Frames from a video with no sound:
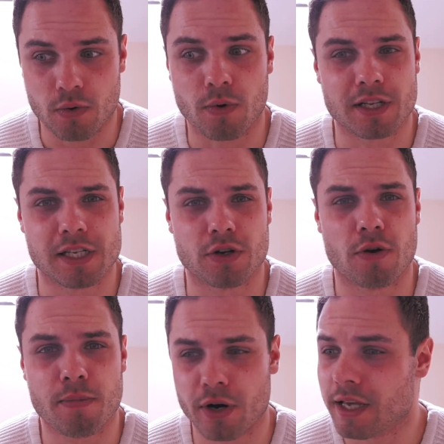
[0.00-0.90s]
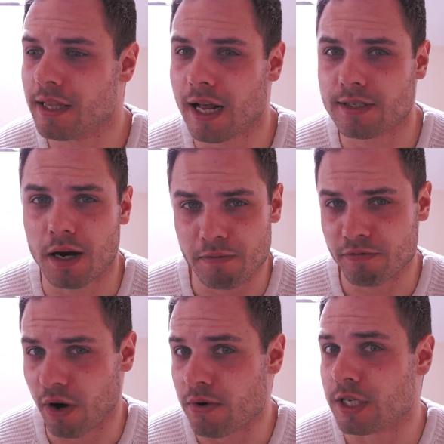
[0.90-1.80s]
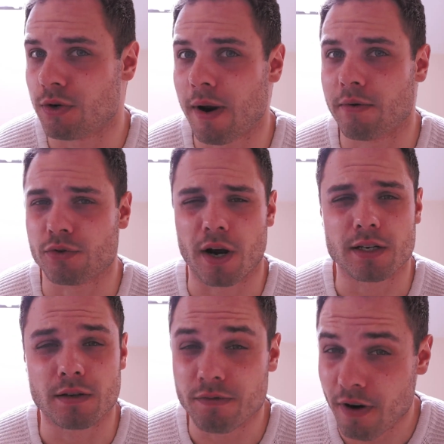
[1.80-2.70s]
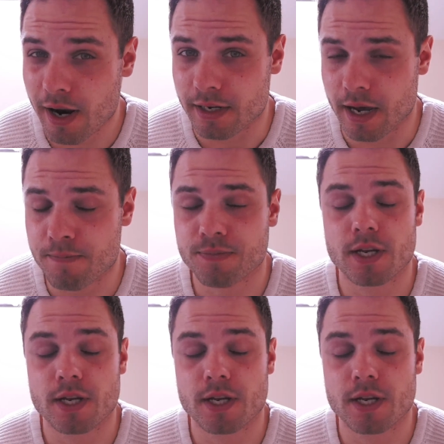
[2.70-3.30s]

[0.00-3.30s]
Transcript: or what is in your body at that time floating around trying to find it?